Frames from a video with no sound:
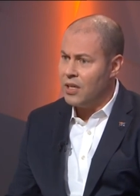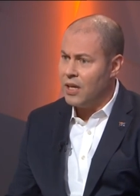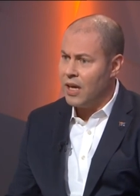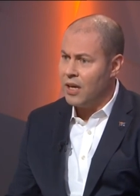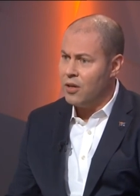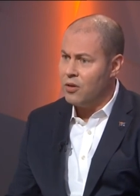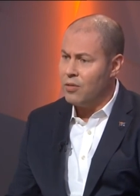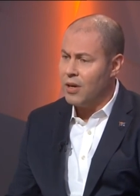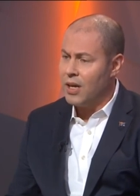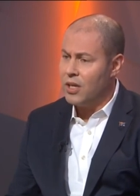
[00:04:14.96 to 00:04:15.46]

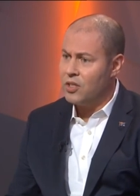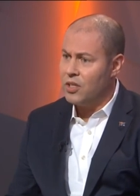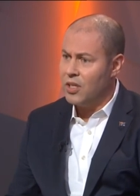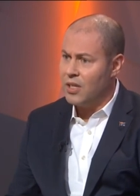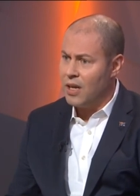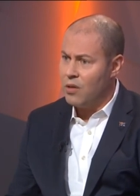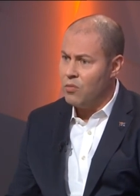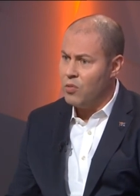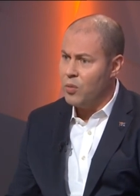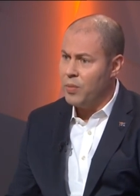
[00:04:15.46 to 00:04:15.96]
under us
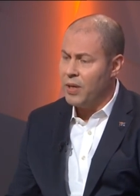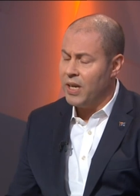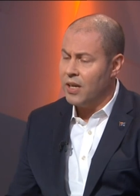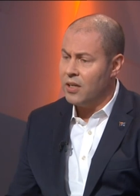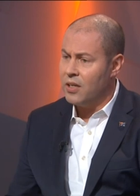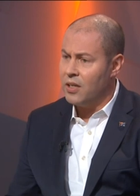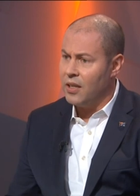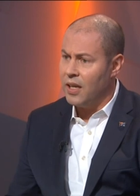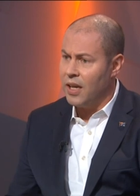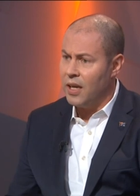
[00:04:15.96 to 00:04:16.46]
than they will be
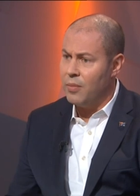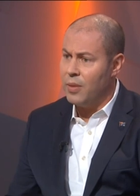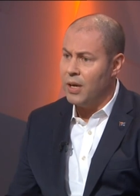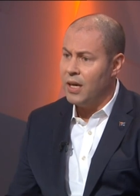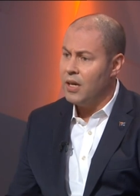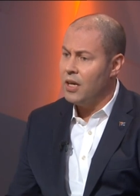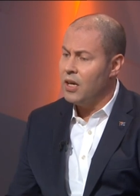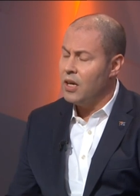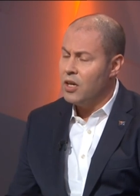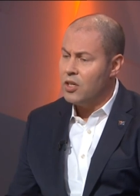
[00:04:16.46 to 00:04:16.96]
under
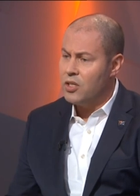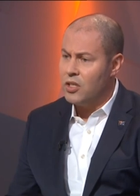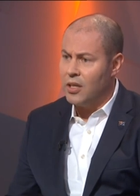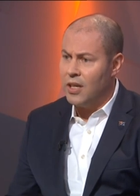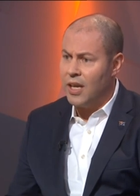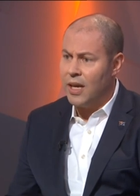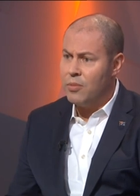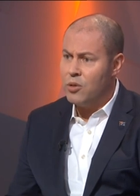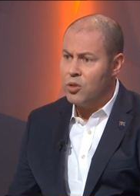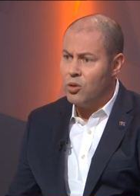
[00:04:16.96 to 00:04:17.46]
Labor. So
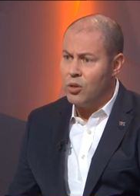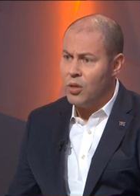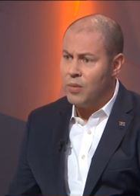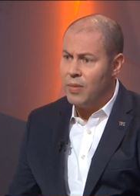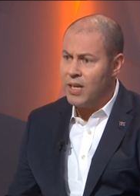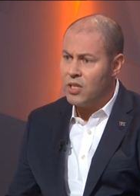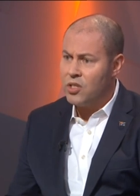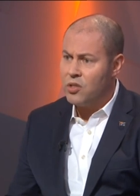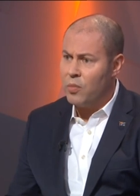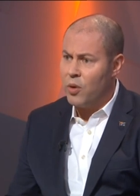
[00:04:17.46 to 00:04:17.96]
Labor's all
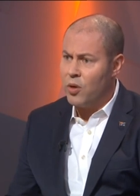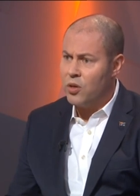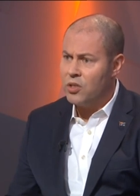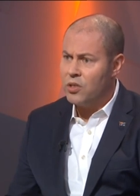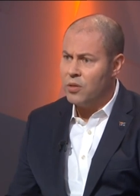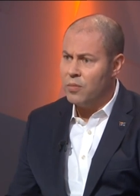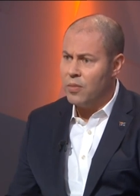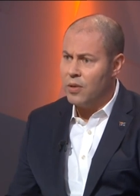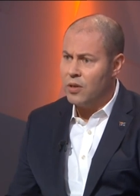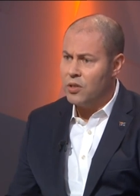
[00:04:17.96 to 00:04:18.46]
about
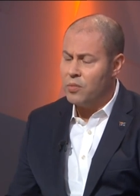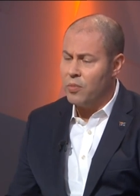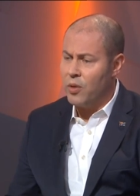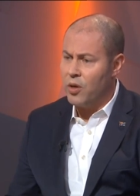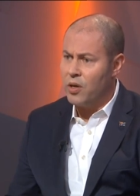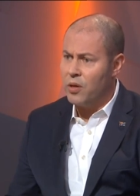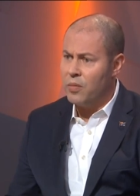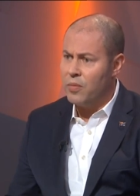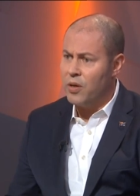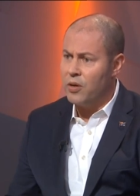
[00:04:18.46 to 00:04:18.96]
smoke and,
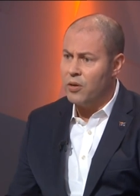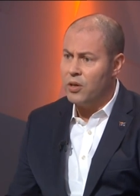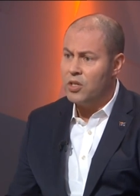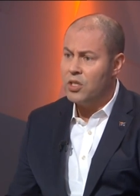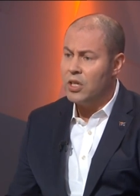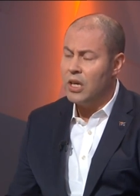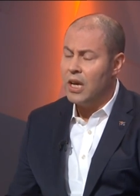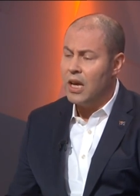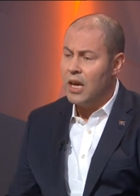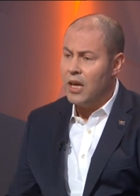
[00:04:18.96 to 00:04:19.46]
smoke and
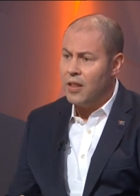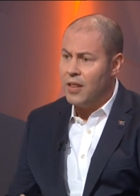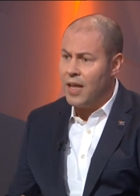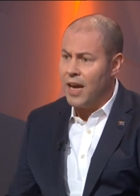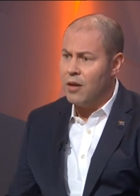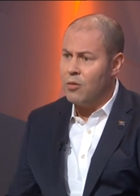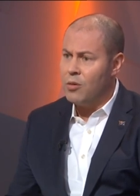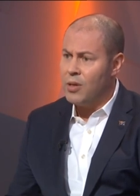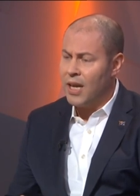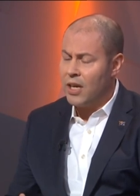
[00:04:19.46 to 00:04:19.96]
mirrors
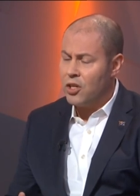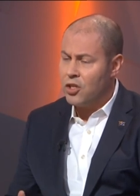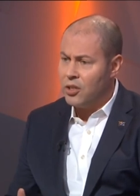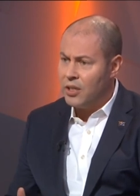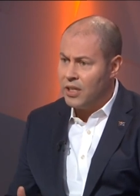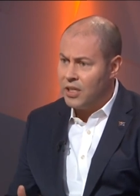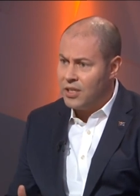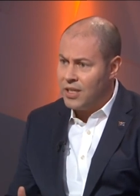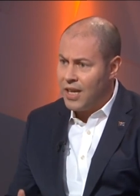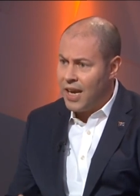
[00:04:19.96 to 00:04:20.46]
they will
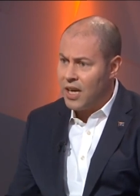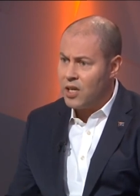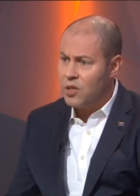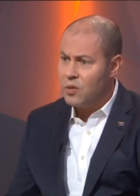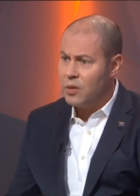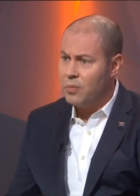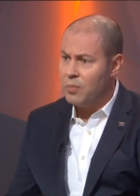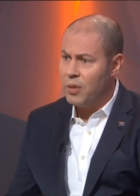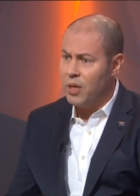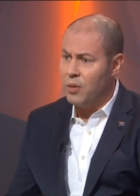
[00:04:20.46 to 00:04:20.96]
actually
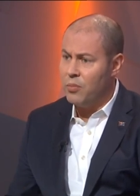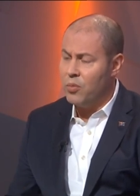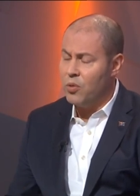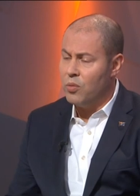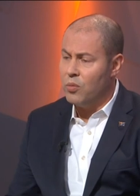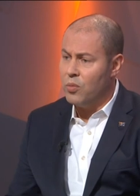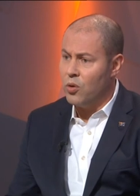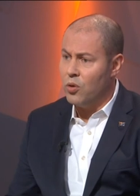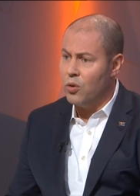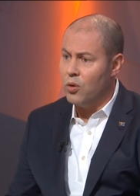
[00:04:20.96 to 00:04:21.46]
tax
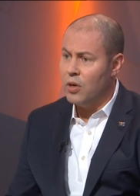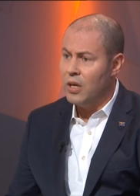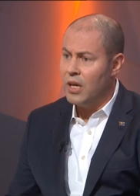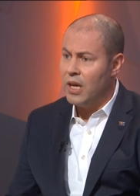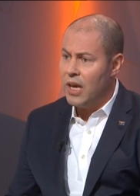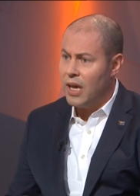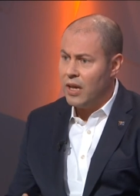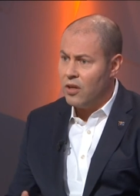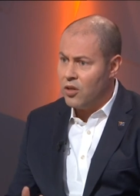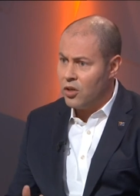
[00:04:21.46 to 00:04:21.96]
people more,
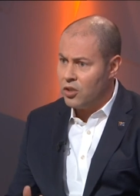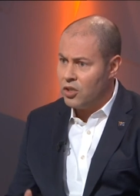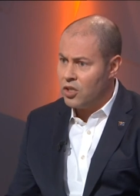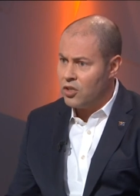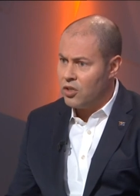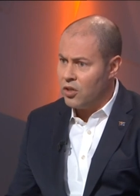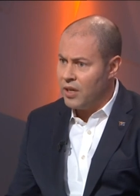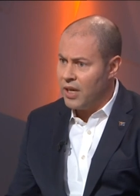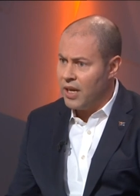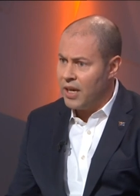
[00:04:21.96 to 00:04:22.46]
yeah. not
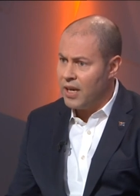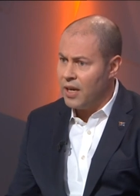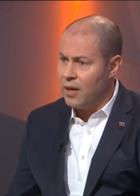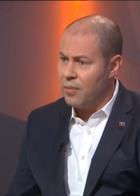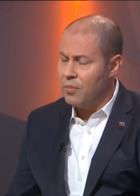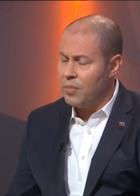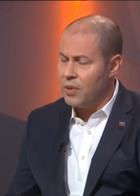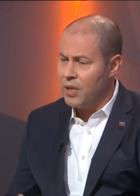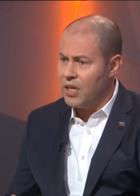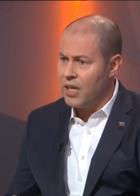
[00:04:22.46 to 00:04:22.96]
just on that, income,
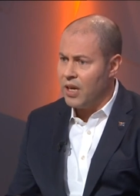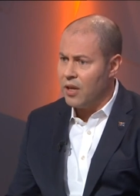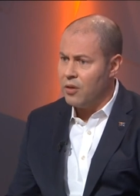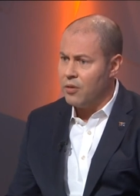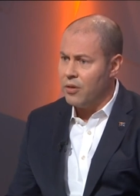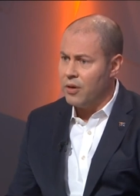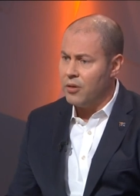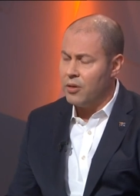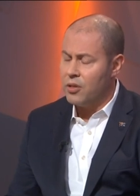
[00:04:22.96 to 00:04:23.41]
That's the immediate